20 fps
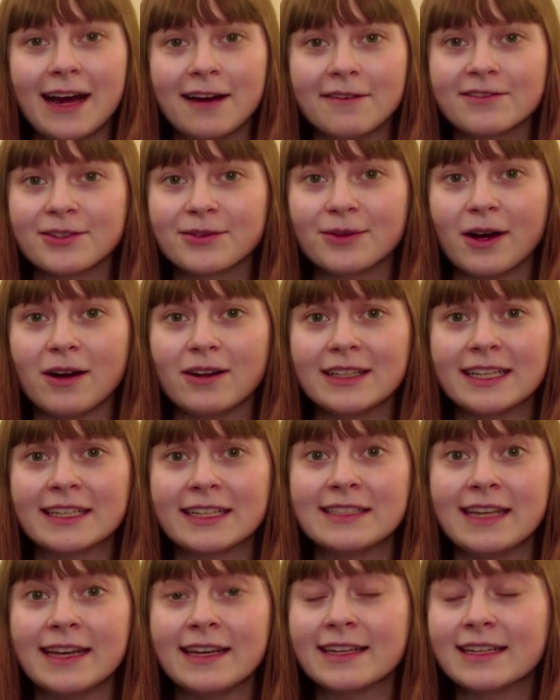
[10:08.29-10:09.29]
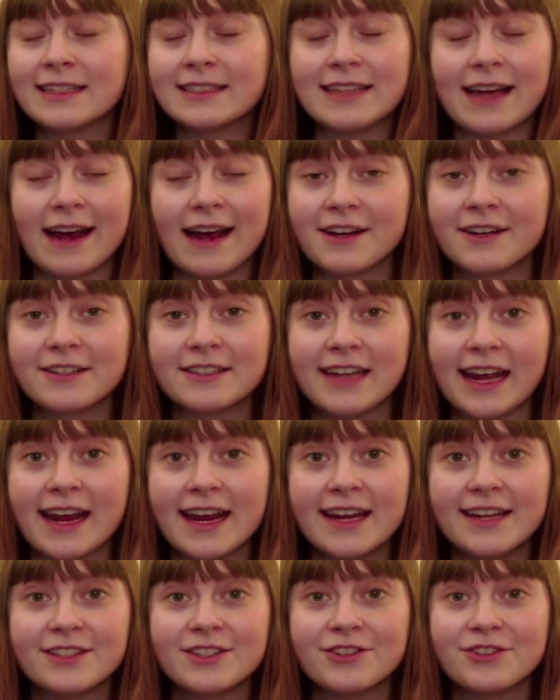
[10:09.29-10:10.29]
After all, it can take an entire
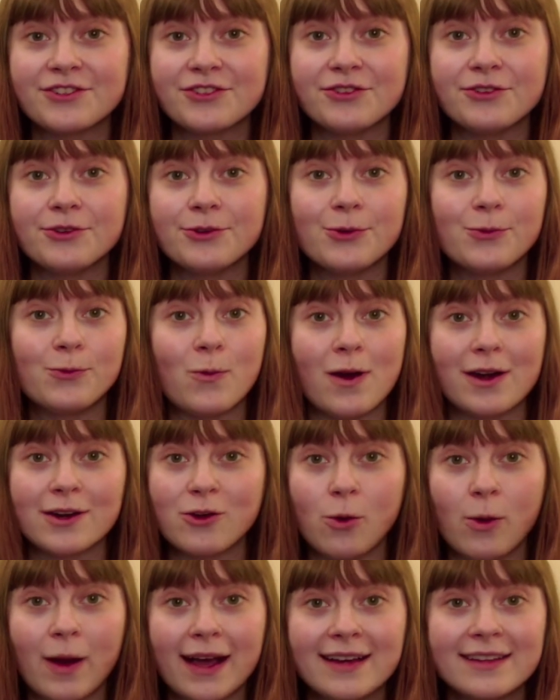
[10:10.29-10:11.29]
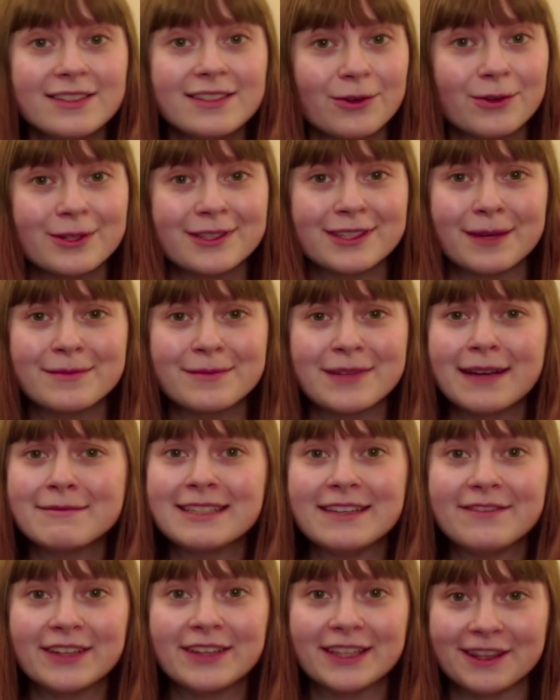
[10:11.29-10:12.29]
day to do one quest or
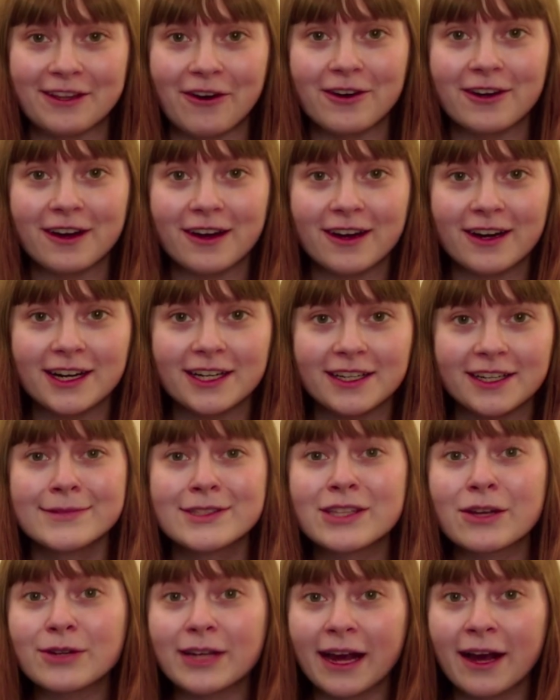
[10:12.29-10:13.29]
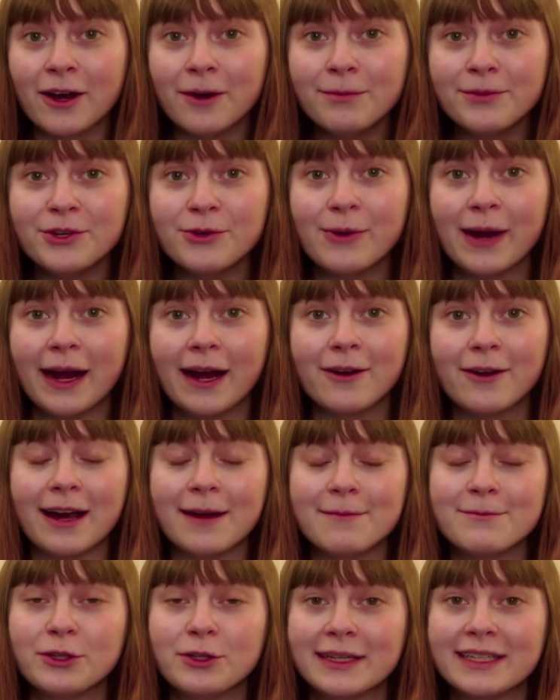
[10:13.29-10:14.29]
sometimes even longer. So to help you out,
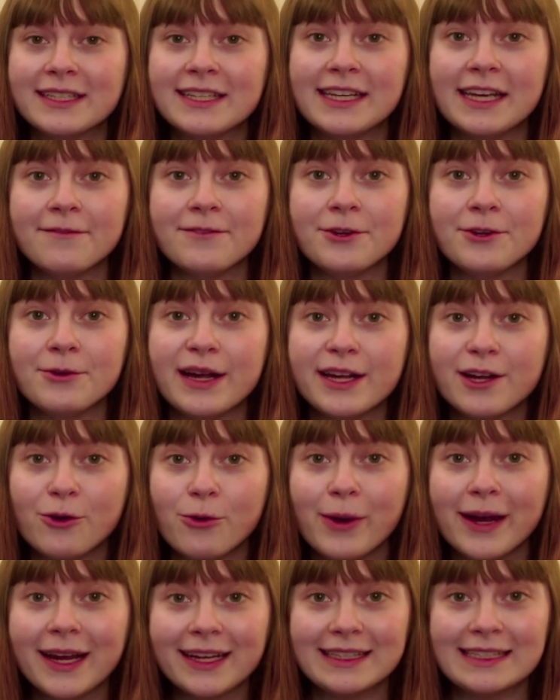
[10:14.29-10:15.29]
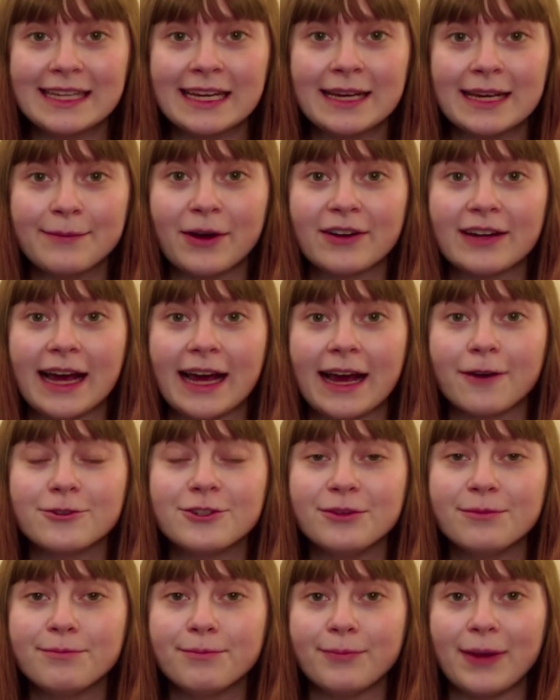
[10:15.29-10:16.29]
I'm going to give you a quick tip on how
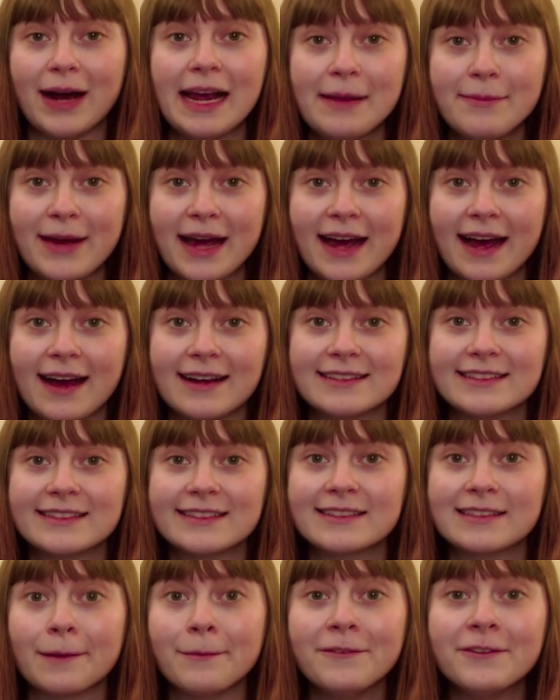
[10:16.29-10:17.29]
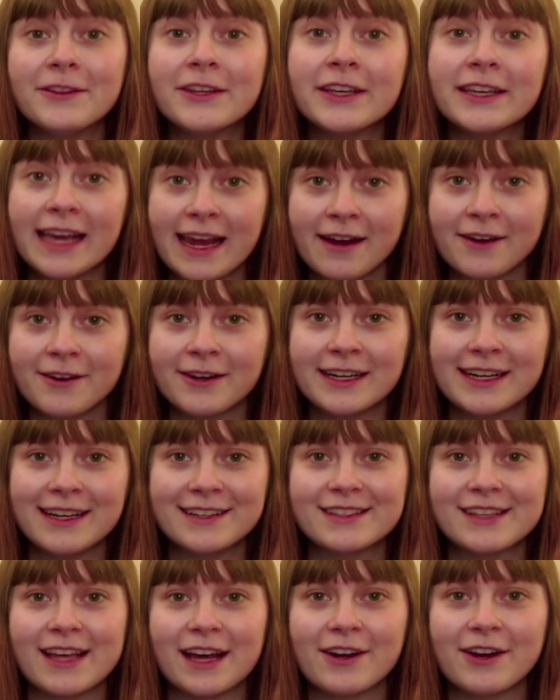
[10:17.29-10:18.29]
to bypass some of the
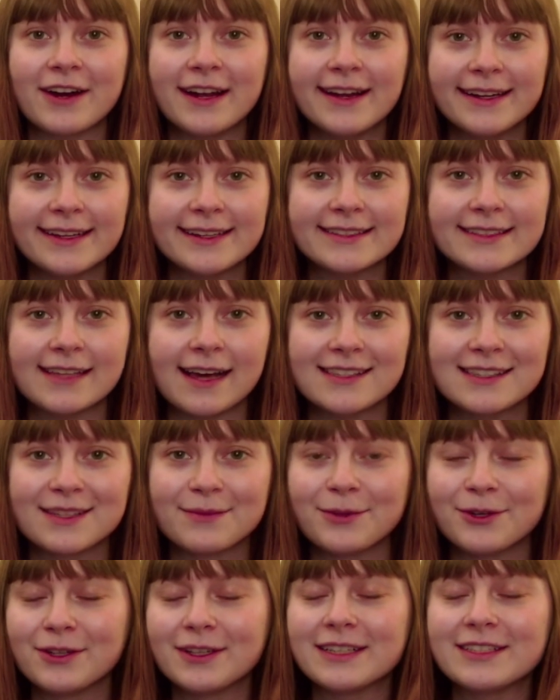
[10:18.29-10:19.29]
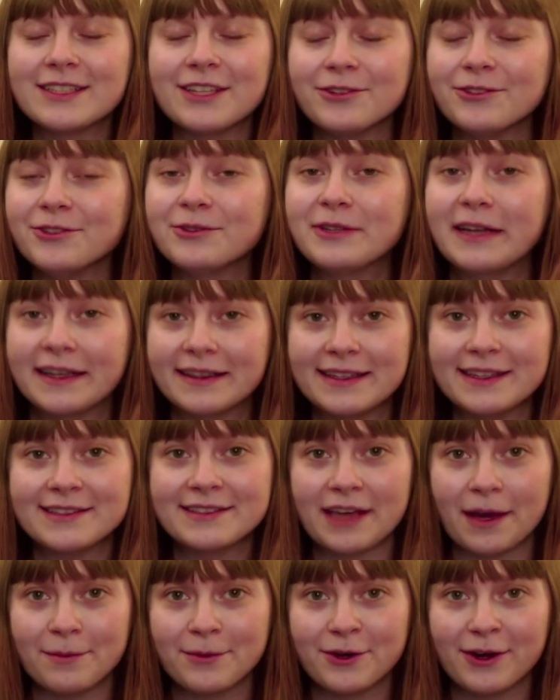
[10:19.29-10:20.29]
areas that are inaccessible until you get
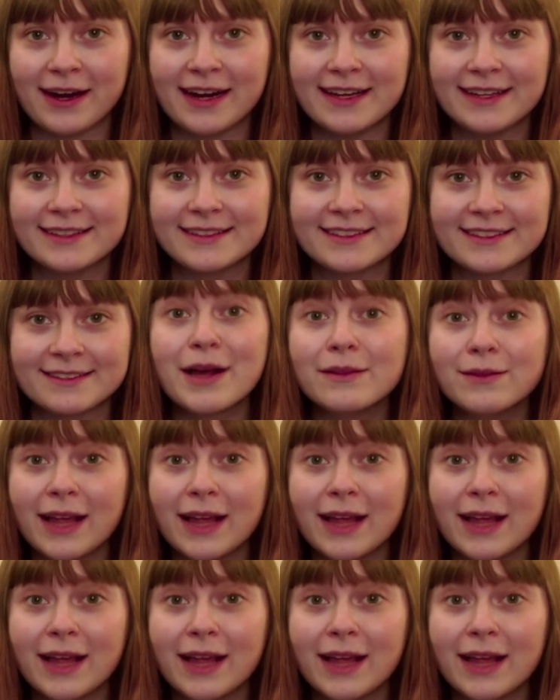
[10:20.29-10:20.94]
these upgrades.